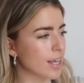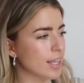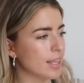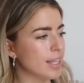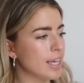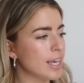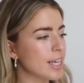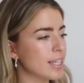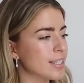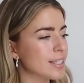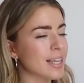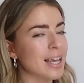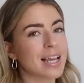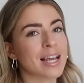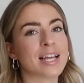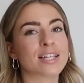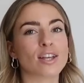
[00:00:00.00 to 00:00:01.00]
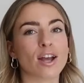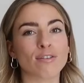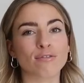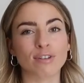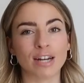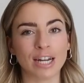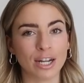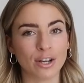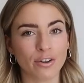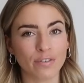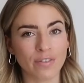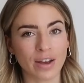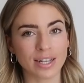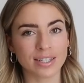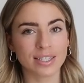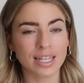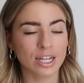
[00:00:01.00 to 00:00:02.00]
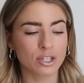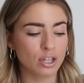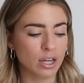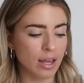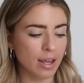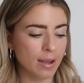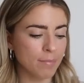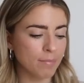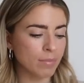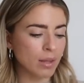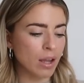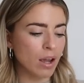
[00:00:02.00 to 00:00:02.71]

This is a really good vest actually.